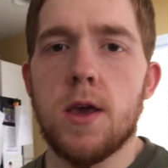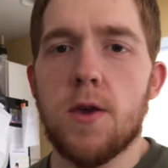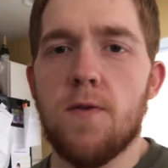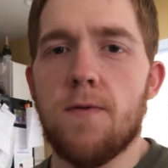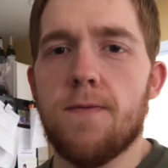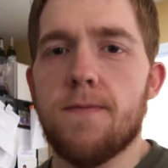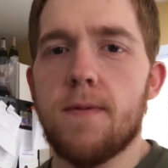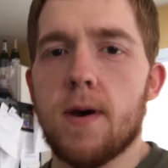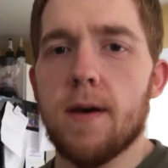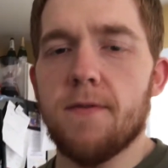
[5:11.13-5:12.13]

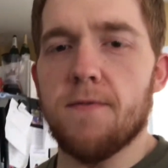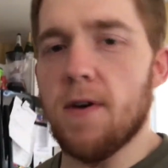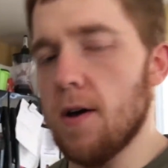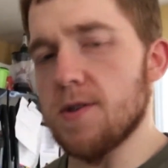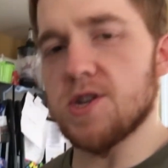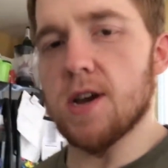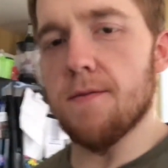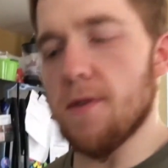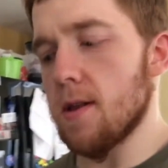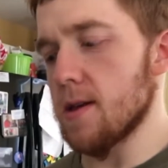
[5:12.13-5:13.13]
If you follow the
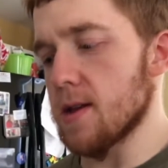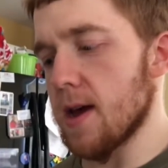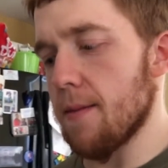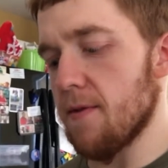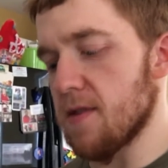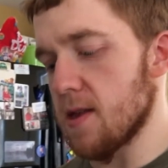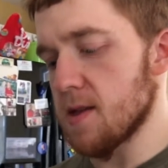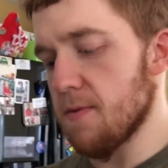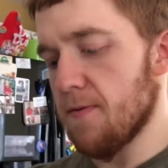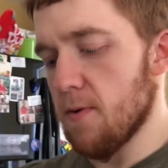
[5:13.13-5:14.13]
channel for any length of time, you've seen
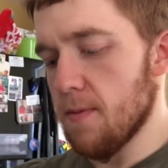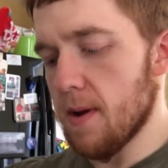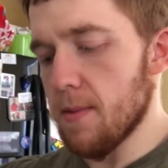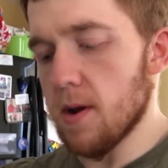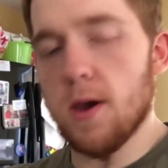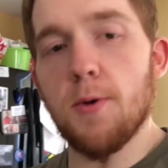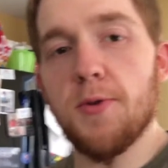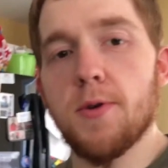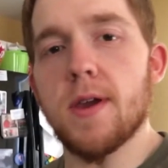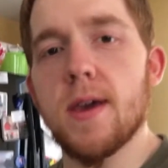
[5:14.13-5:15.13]
these before, but I'm going to go
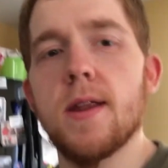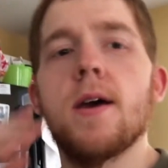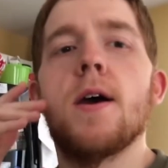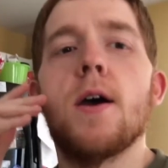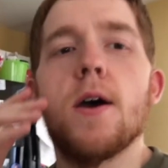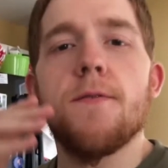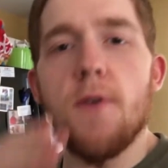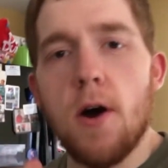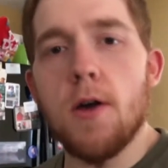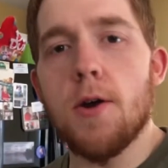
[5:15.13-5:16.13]
through it again
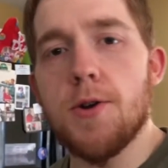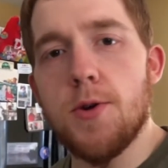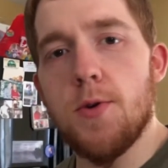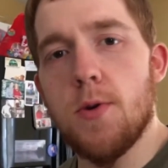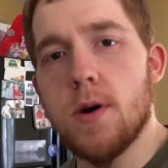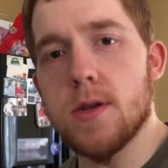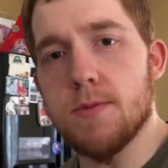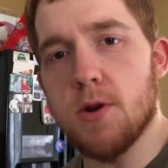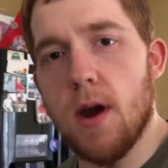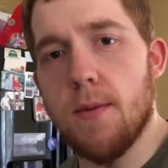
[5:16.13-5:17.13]
for all our new
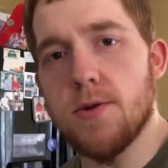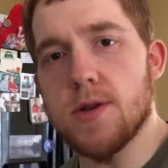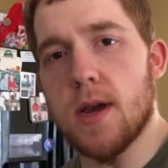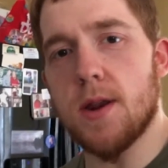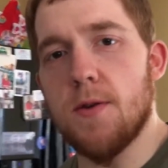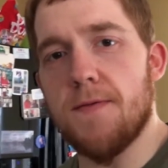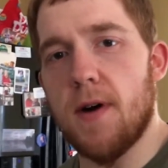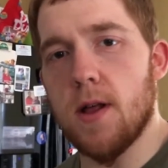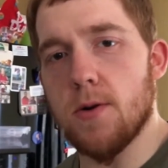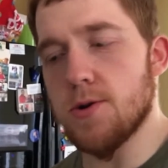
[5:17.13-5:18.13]
subscribers and new
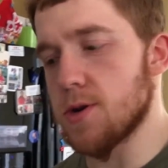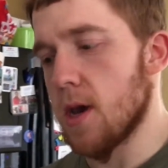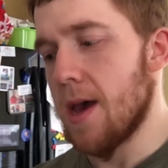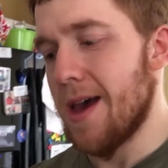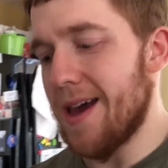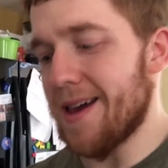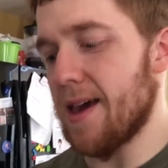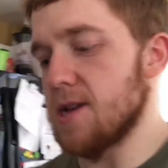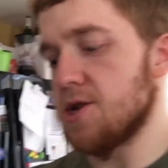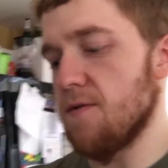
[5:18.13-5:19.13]
followers in
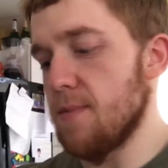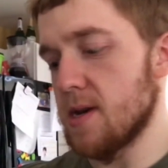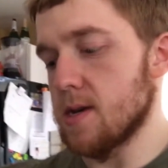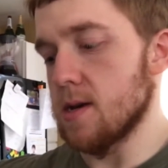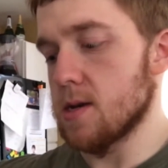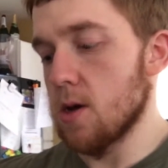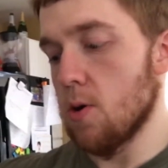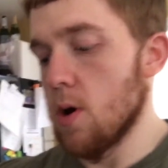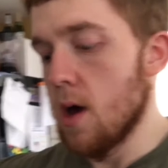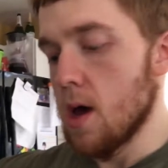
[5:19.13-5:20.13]
case you missed it.
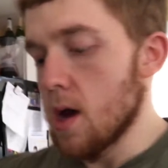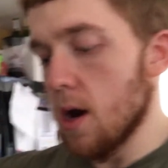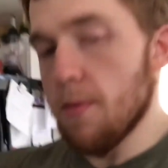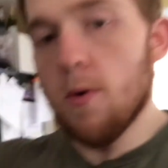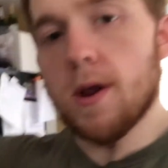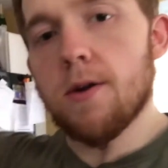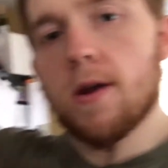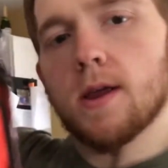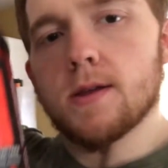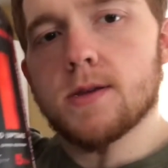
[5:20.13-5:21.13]
So, number one
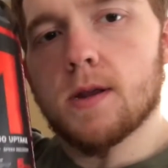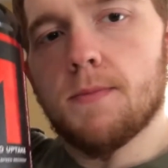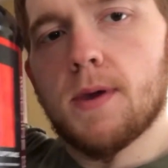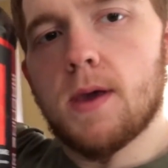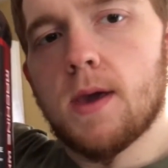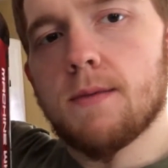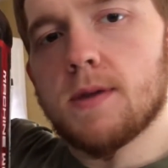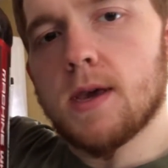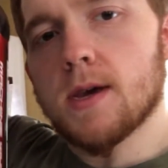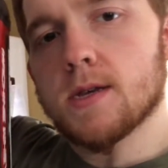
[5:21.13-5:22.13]
ingredient is going to be
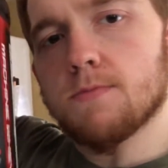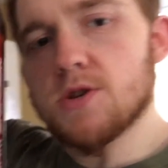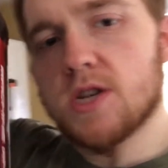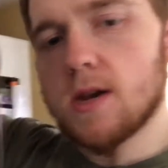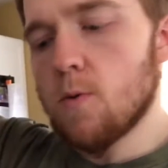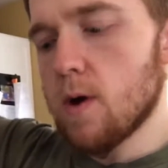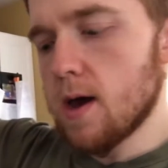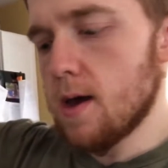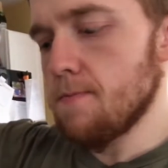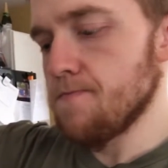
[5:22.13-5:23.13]
Mts machine
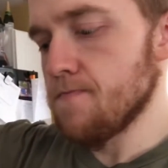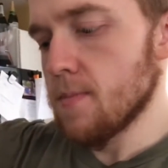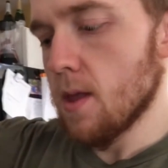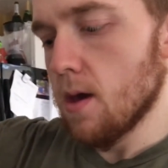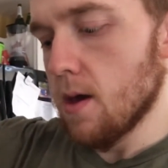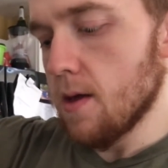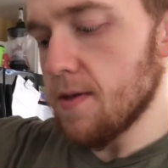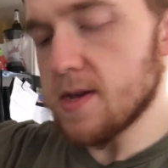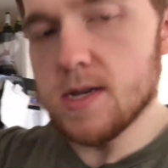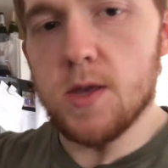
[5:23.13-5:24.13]
whey.
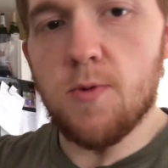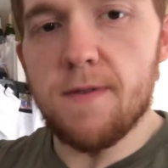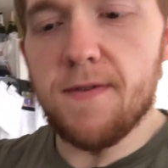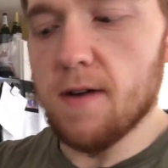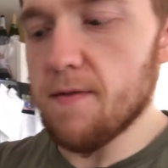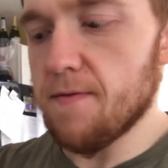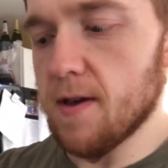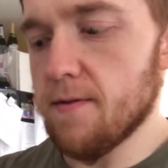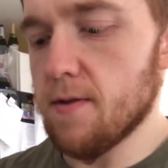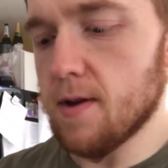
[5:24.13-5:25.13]
This is the red velvet
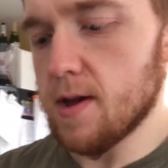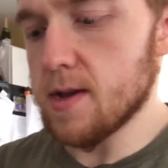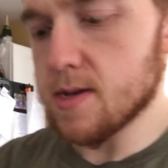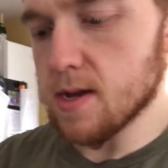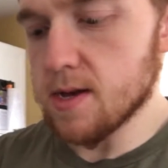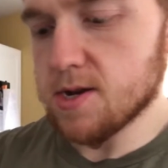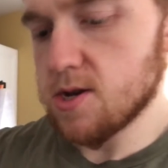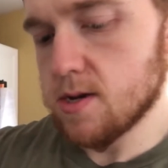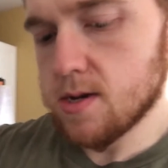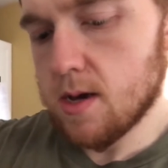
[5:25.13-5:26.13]
flavor. It is
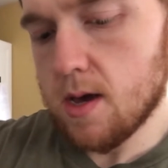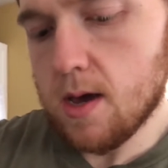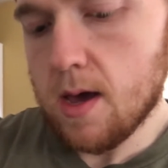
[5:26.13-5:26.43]
delicious.